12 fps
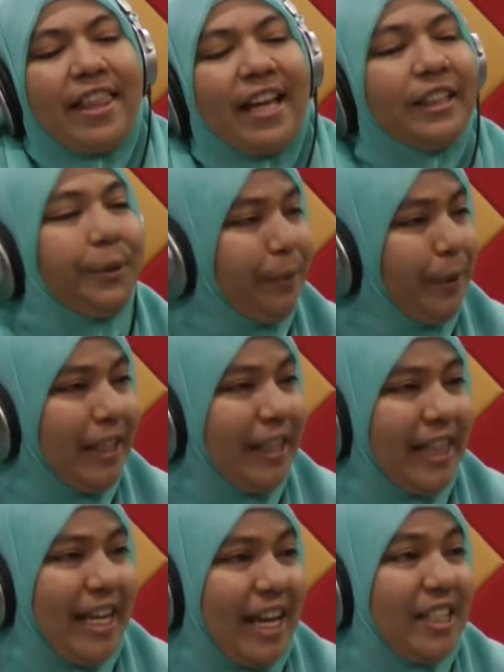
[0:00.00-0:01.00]
that's
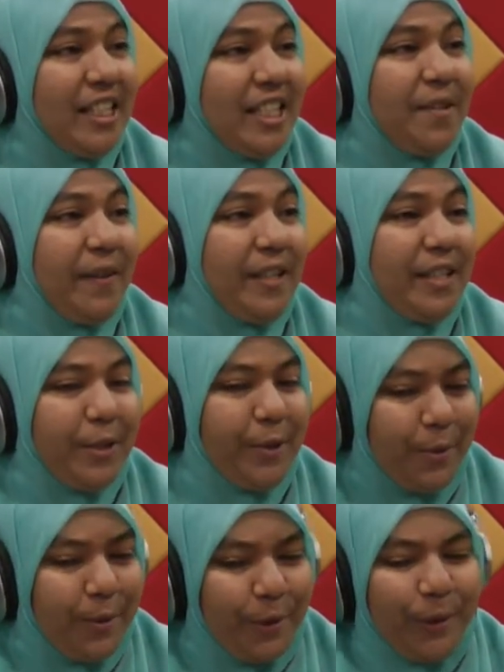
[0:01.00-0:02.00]
really the essence of
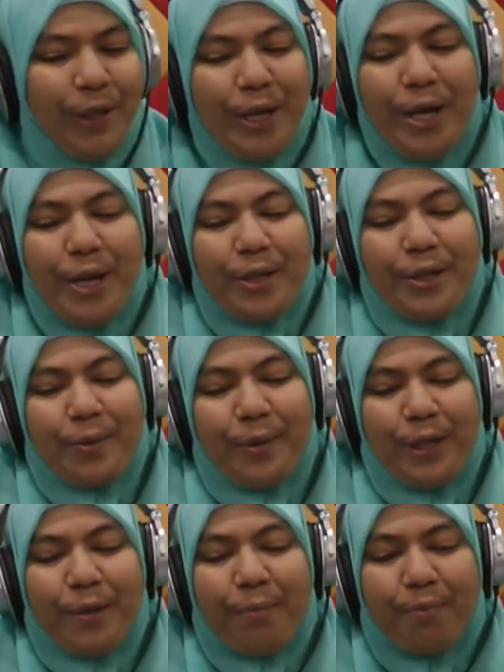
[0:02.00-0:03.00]
antisocial. So
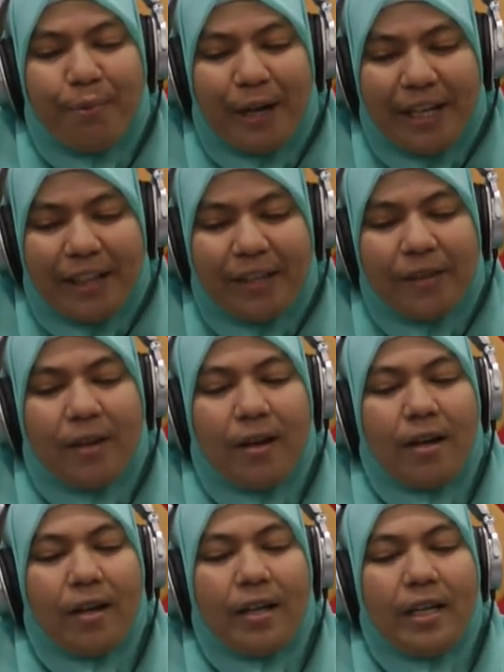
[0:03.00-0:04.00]
when you break the
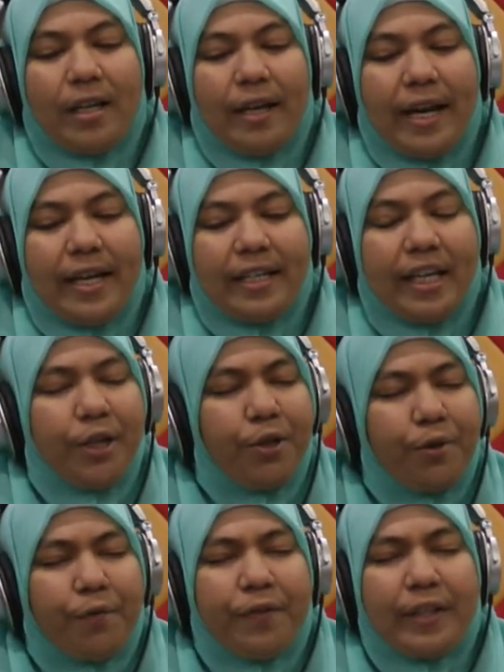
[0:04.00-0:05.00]
law and yet you
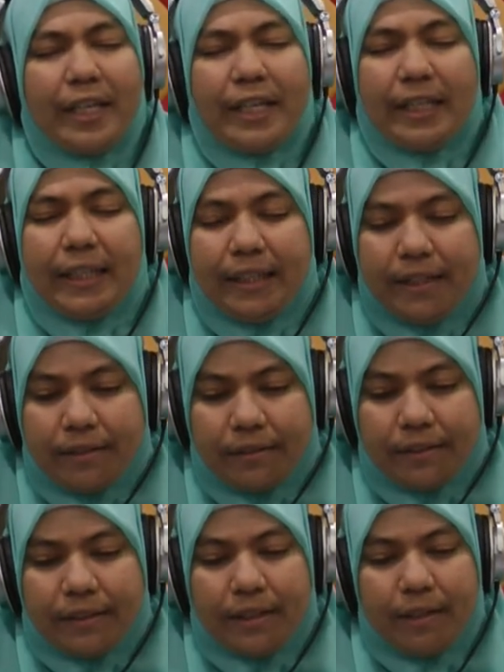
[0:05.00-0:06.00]
don't feel any
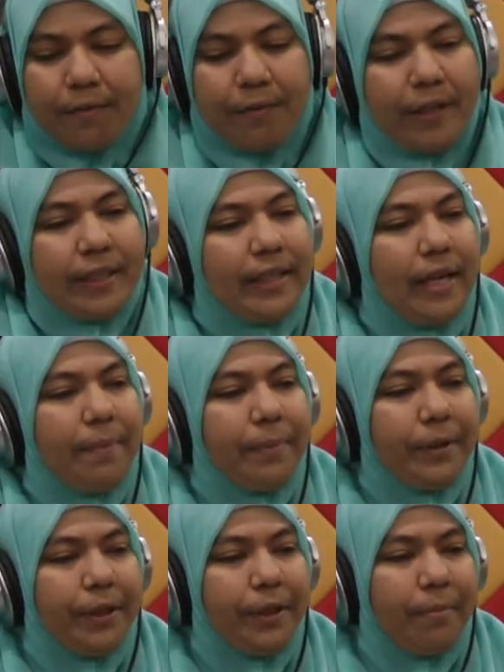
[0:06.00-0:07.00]
guilt, for
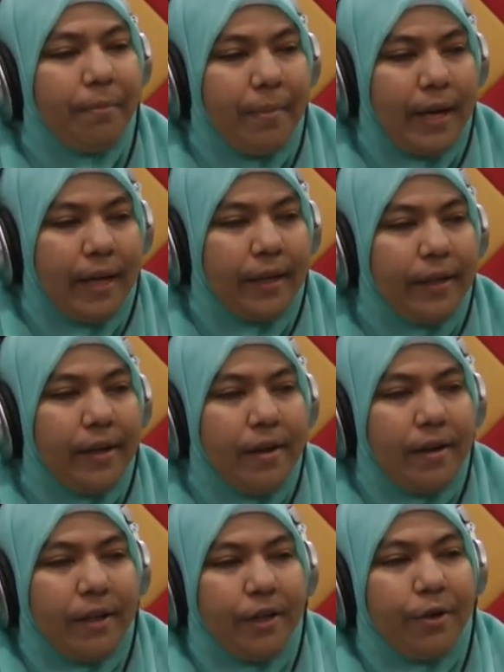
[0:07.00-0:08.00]
example, you may,
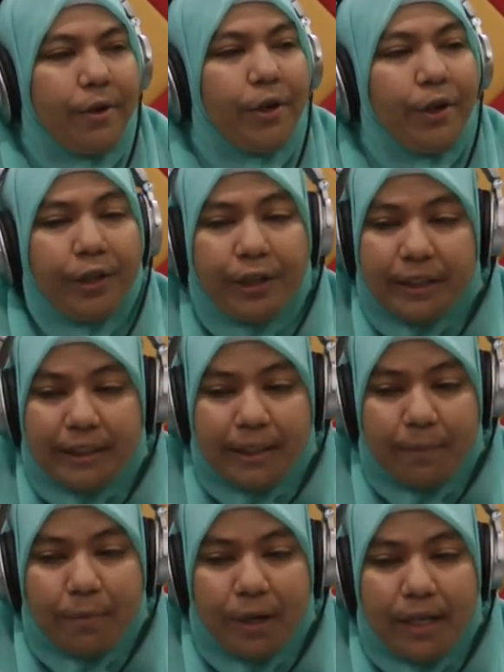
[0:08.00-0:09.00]
hurt
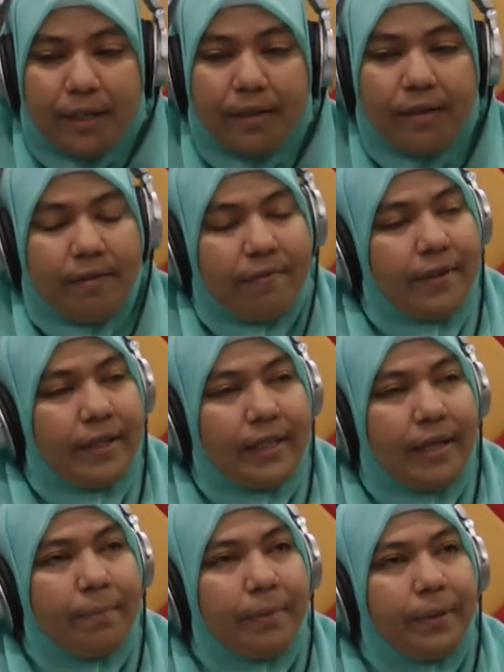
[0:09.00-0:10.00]
someone, for
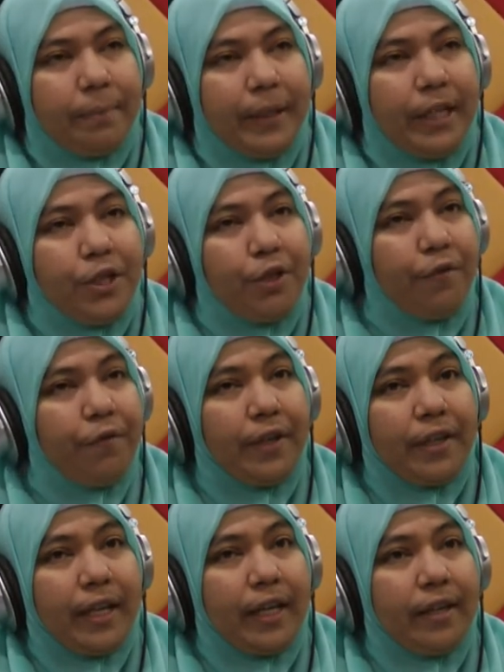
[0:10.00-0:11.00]
example, because you
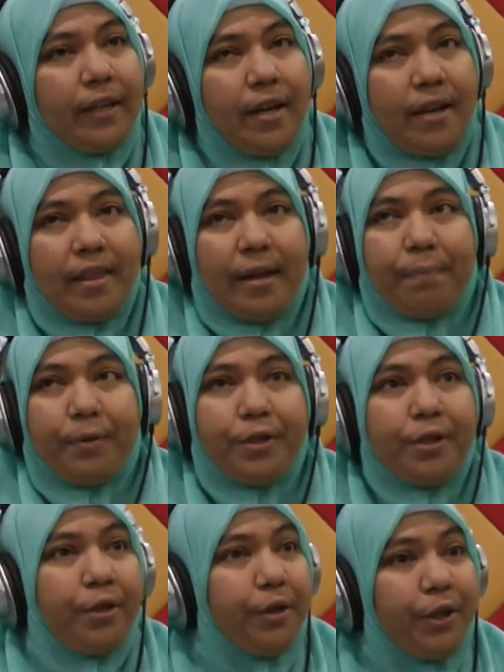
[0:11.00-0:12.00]
feel like that
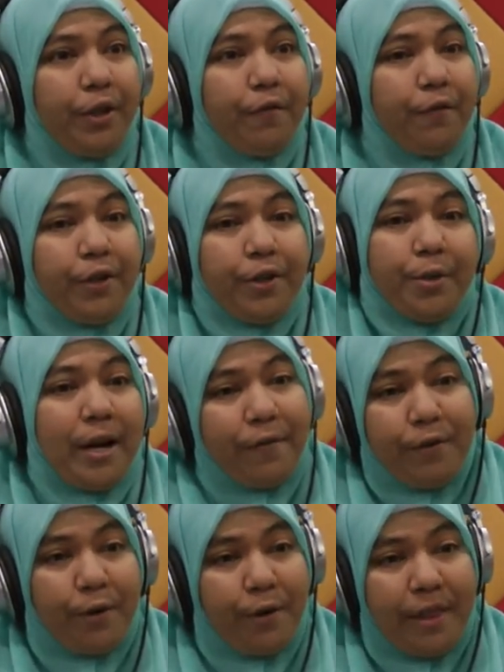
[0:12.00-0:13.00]
person hurt you first, so I
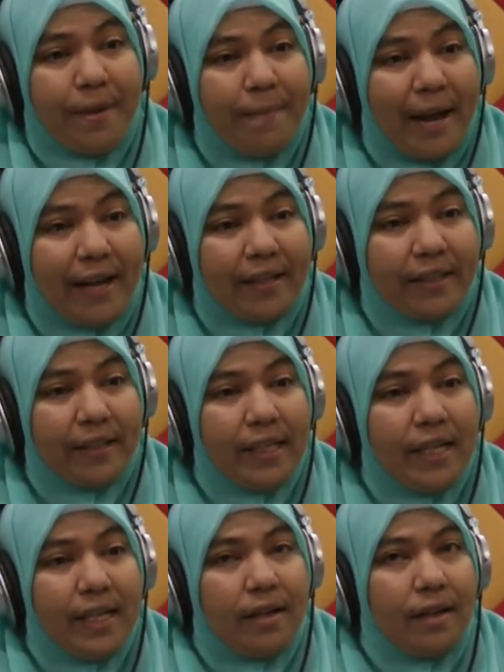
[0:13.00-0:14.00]
have to hurt them back.
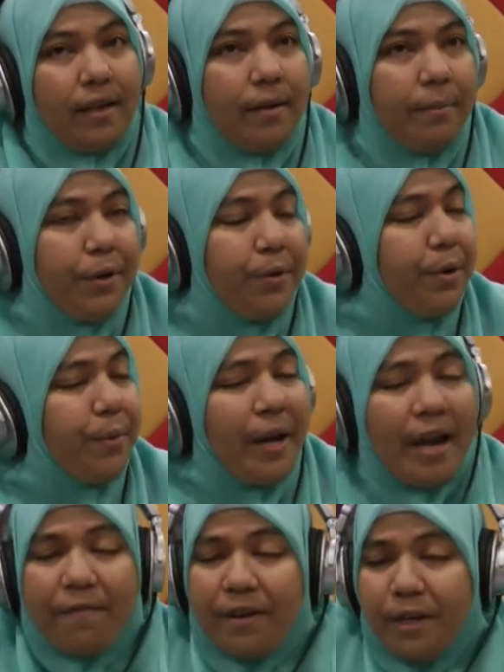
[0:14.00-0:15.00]
You don't
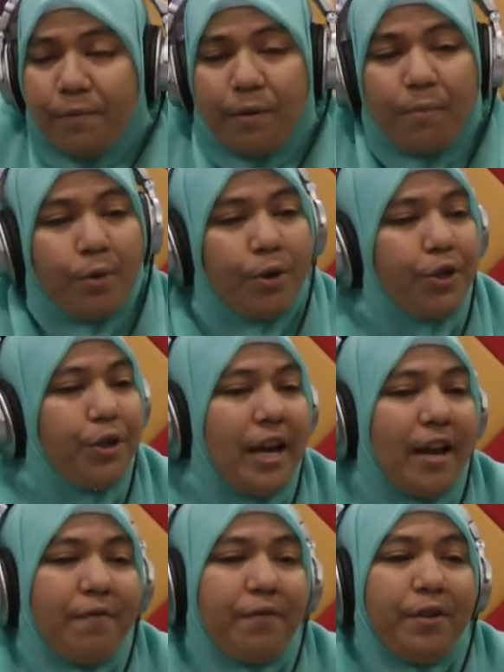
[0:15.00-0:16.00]
have any remorse. You
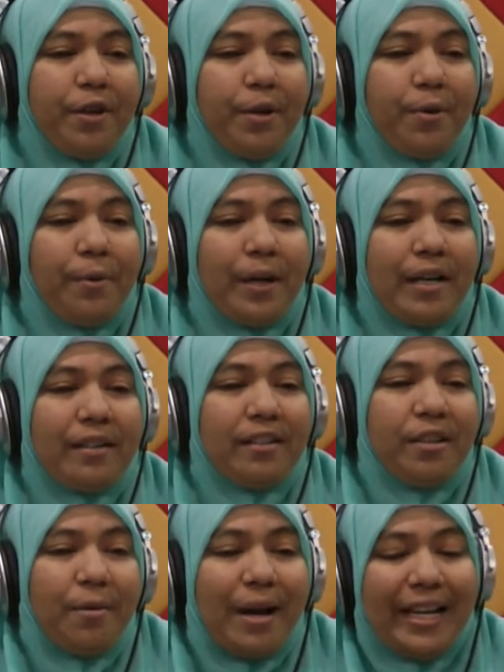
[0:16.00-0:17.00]
have no
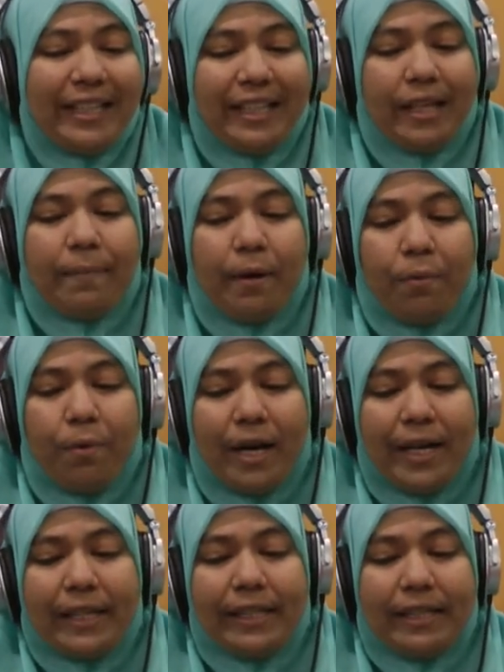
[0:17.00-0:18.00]
idea about
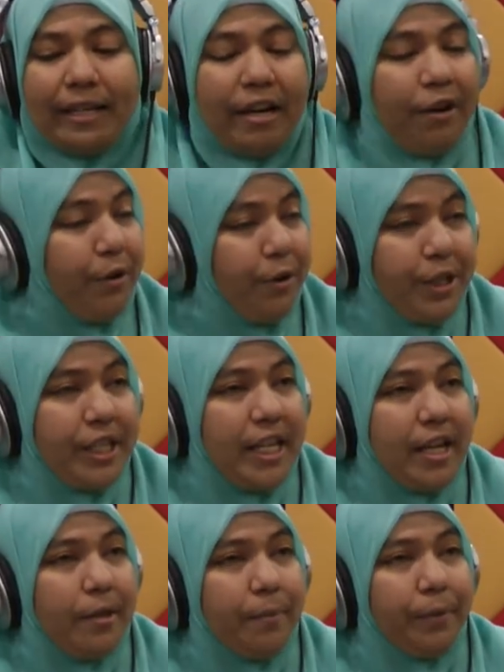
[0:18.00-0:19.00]
why it hurts
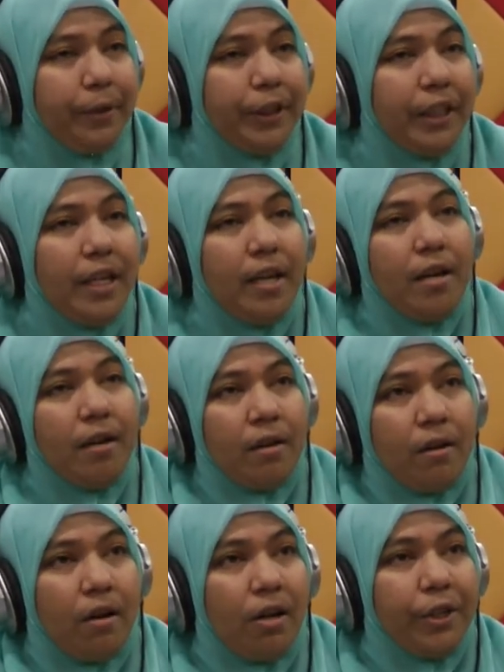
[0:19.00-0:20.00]
the other person.
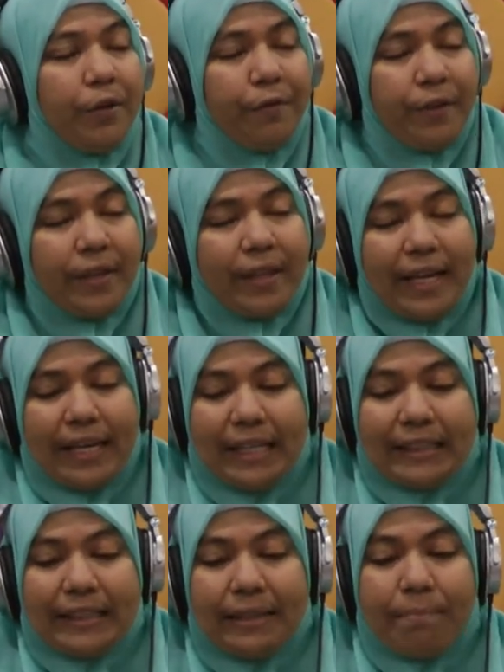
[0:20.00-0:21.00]
All you feel that
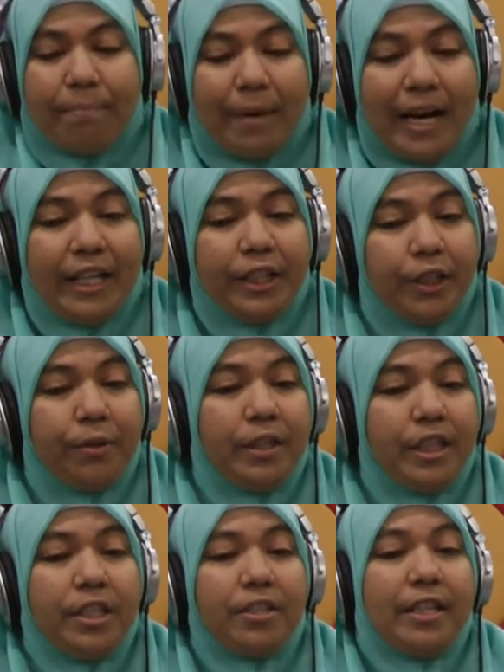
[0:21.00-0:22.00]
it's my
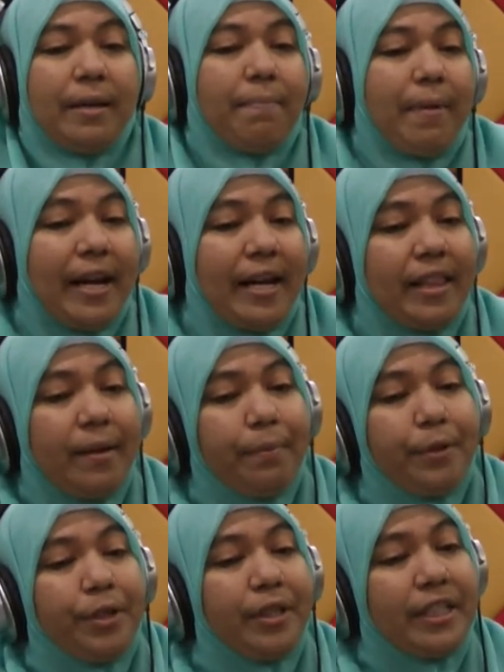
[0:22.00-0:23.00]
duty to get back at that
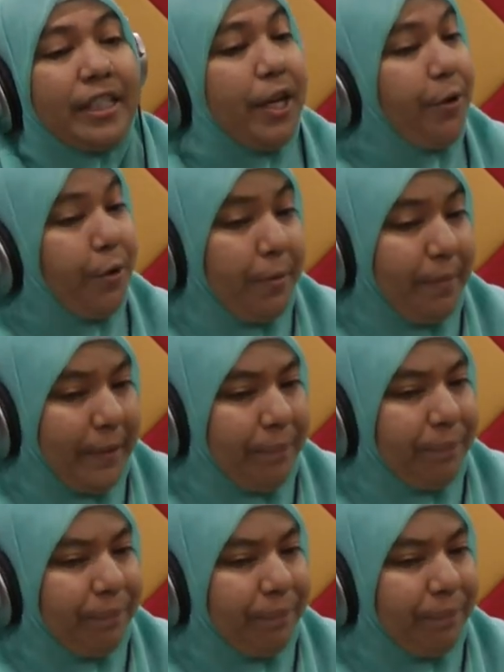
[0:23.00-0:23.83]
person because they hurt me.